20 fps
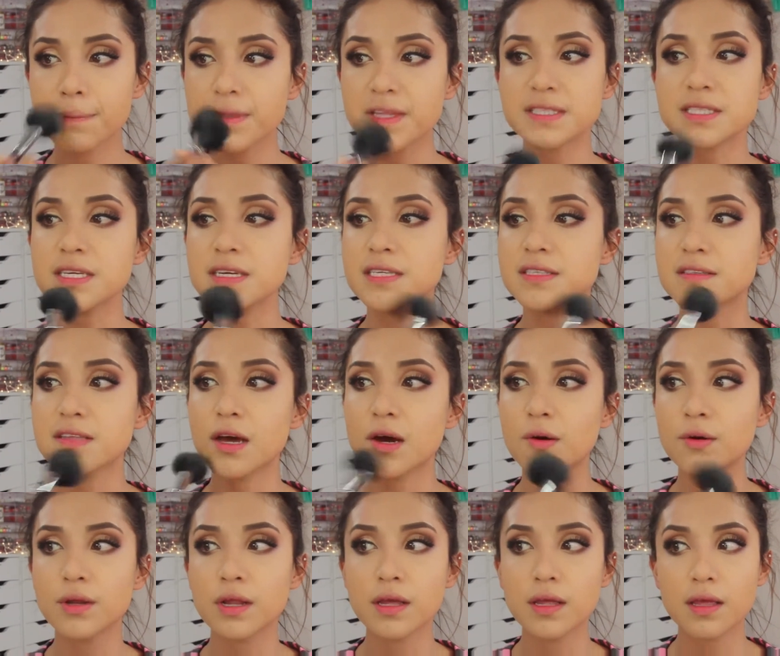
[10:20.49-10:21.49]
the
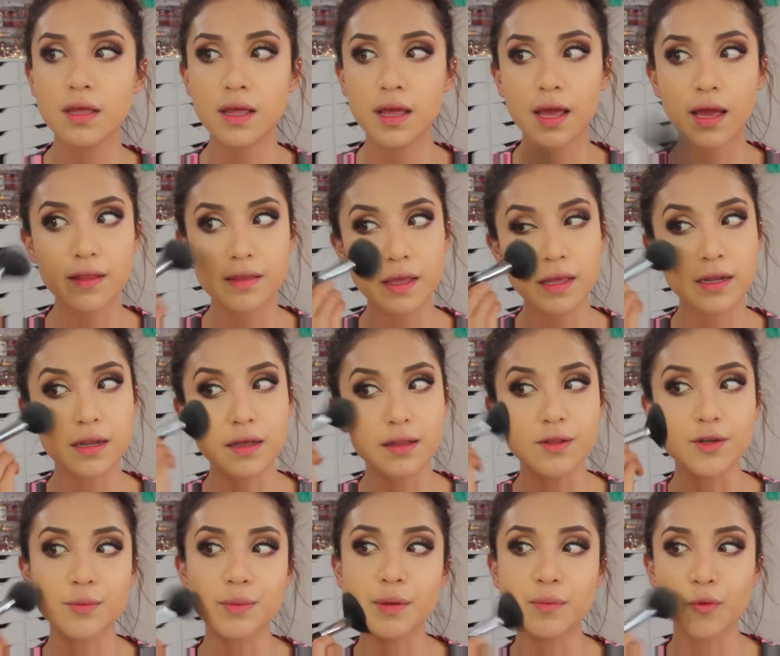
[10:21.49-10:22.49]
T-zone, and then a
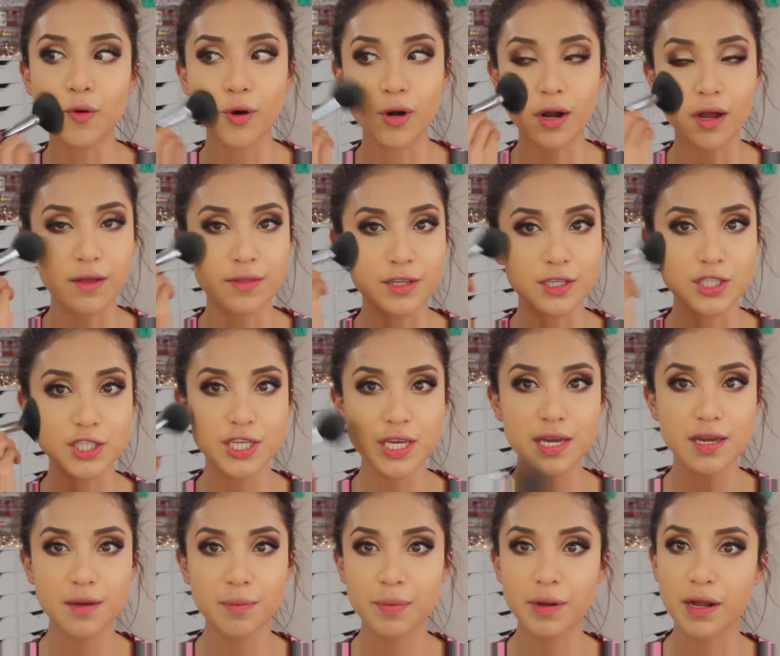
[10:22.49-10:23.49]
little bit more on the
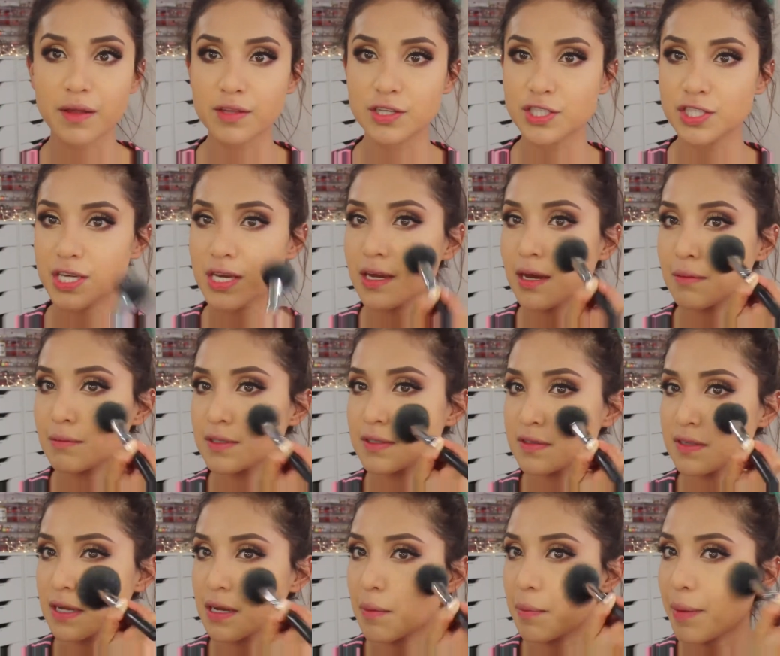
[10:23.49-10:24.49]
cheek. But on the cheek, I'm
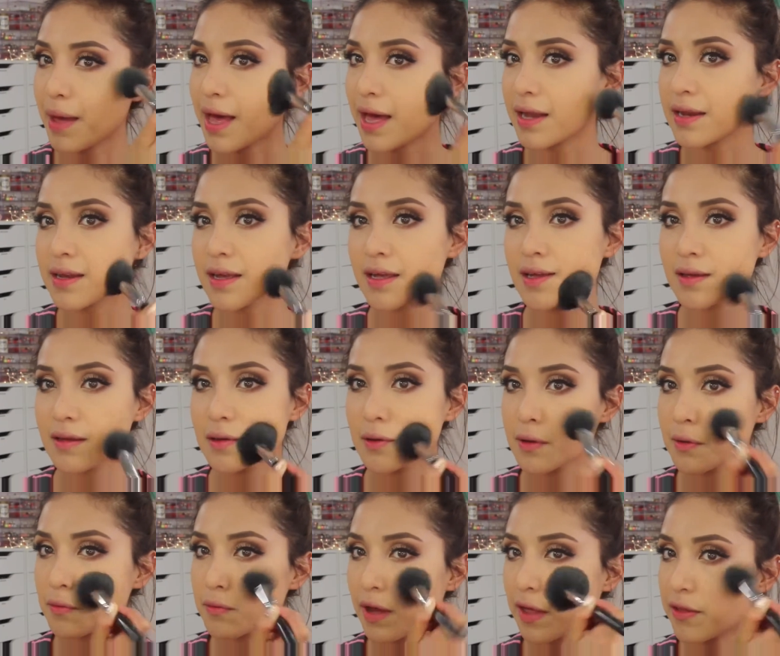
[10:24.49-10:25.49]
just gonna pat it
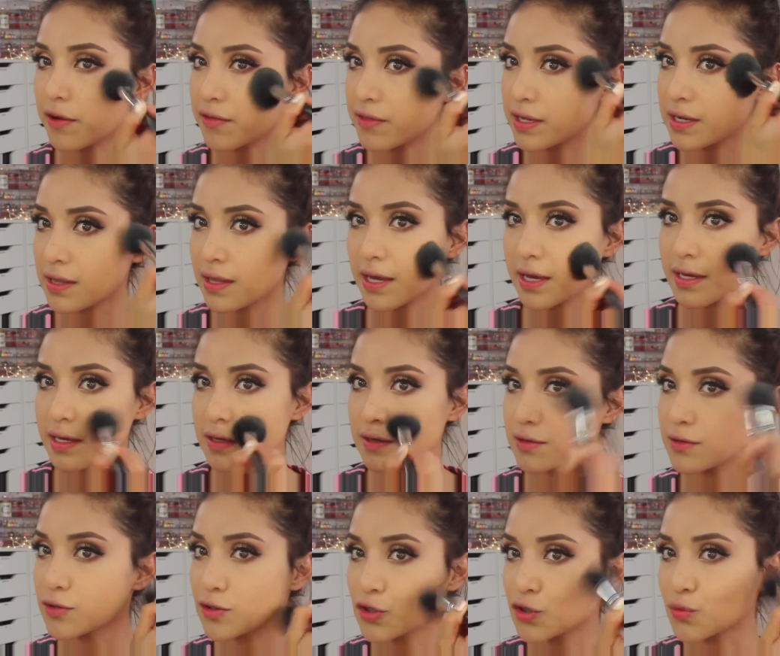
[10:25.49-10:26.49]
rather than like
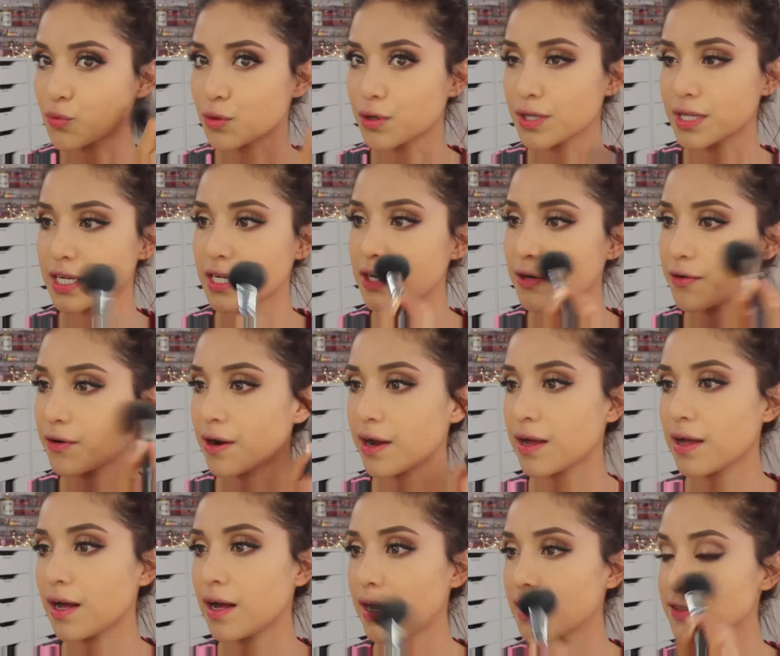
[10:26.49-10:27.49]
swirling
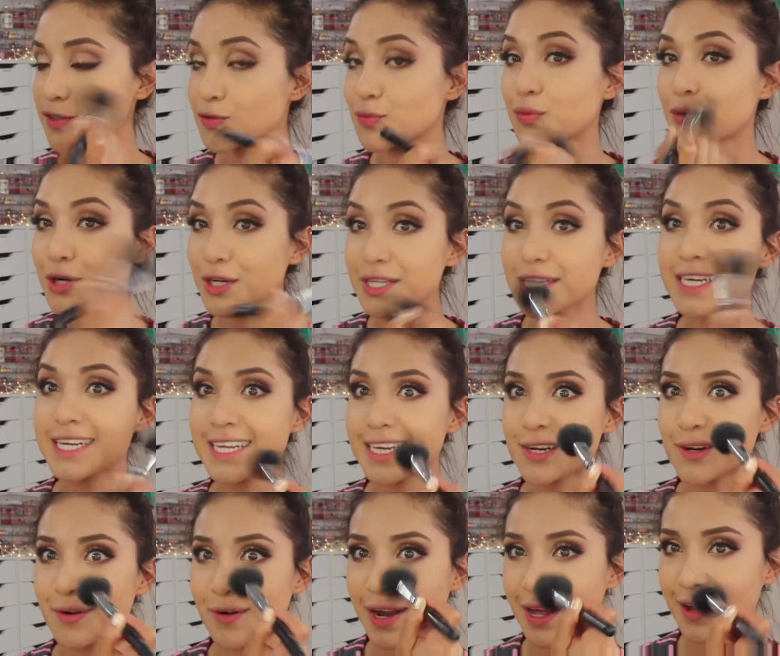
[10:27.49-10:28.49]

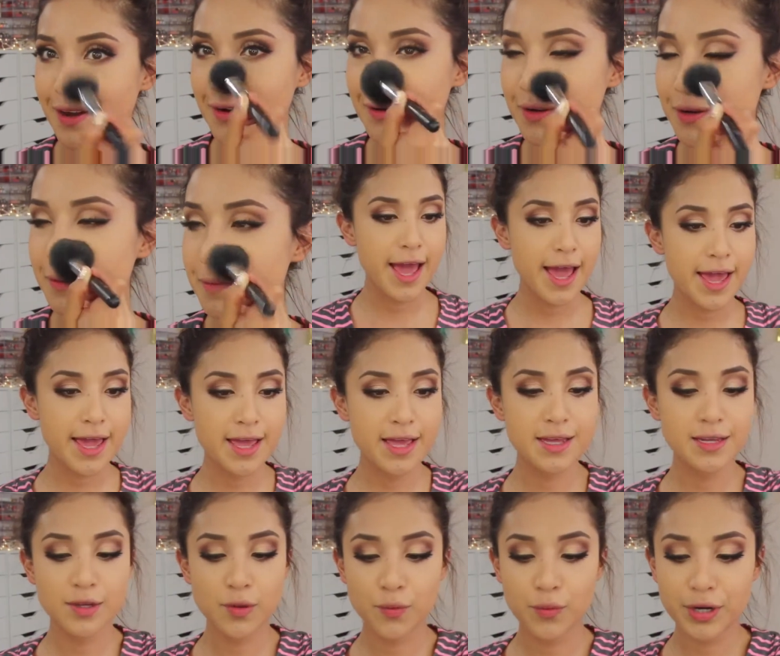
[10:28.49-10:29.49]
it around.
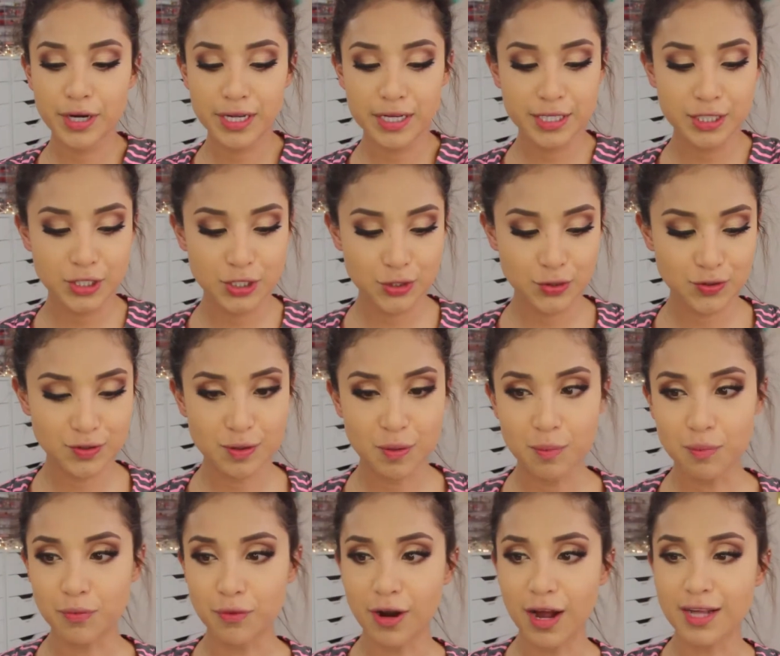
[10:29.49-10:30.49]
And we're gonna do
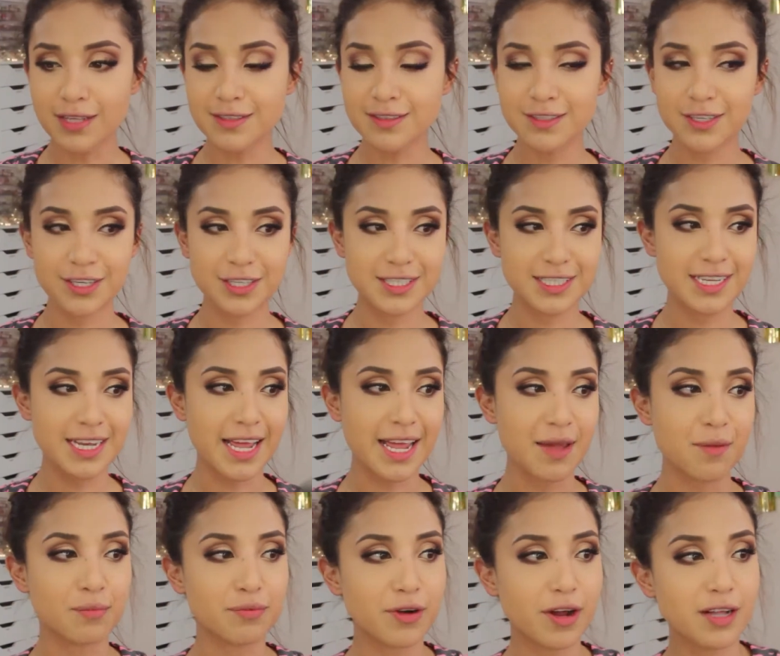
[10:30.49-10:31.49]
some bronzer
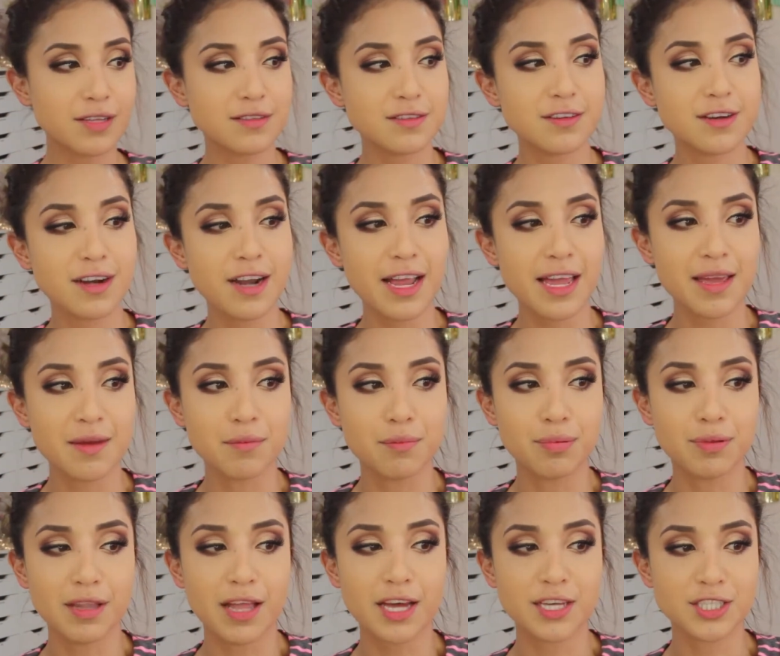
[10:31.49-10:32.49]
today, bronzer
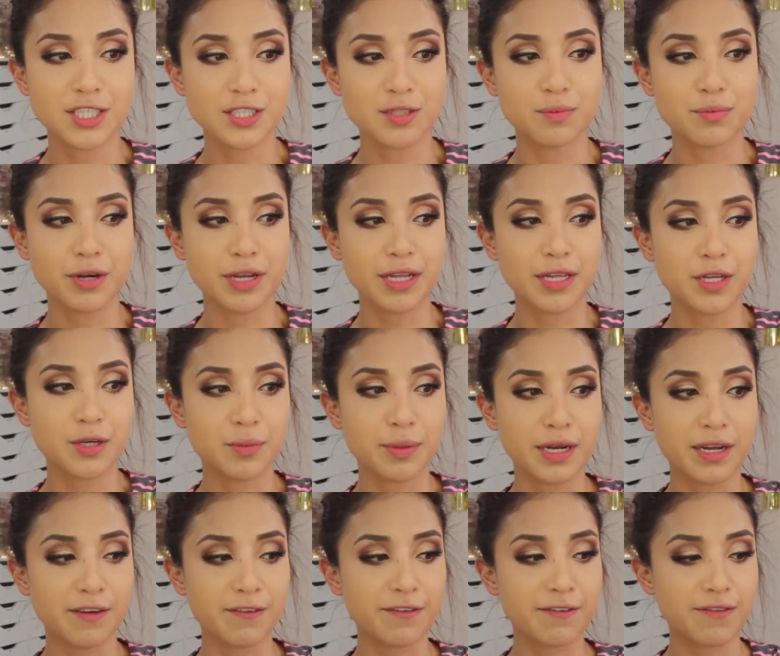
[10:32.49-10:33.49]
and blush, to bring a little
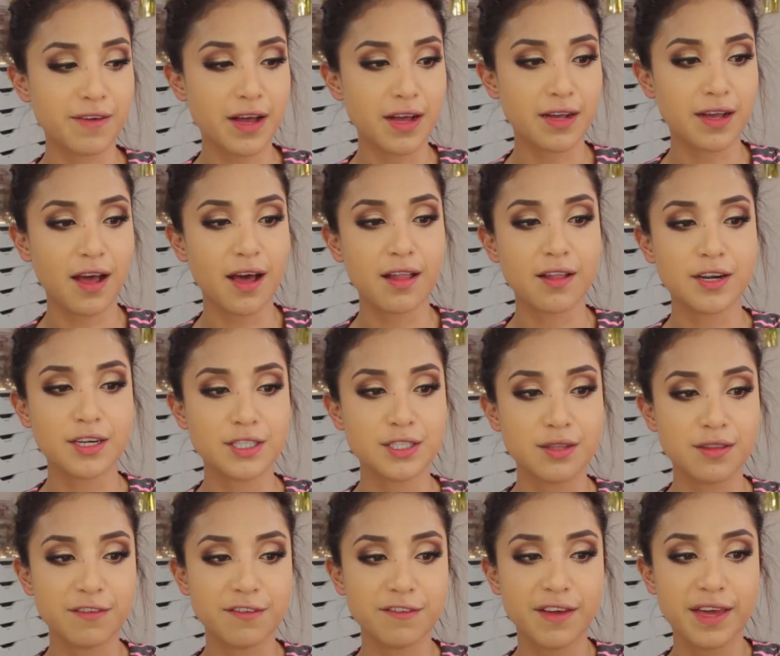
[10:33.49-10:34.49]
bit of color
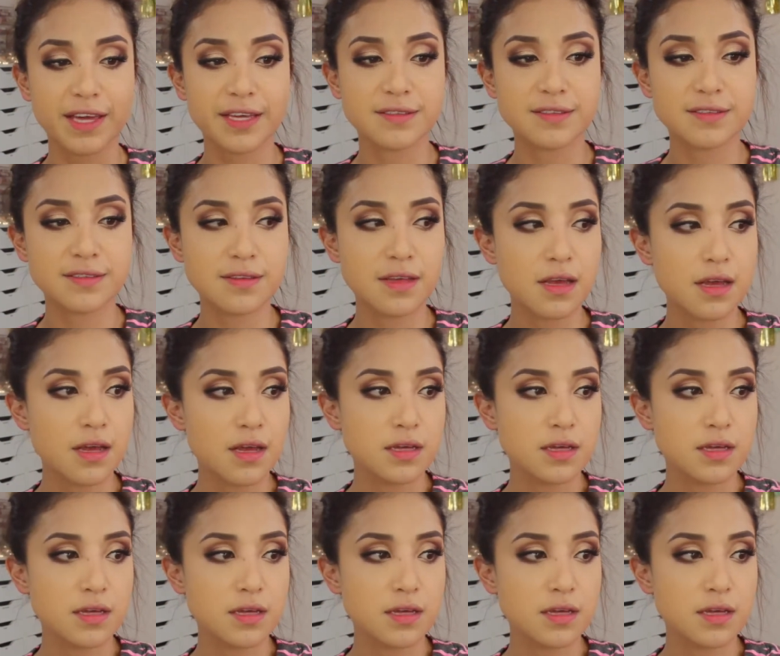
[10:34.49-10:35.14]
to the face.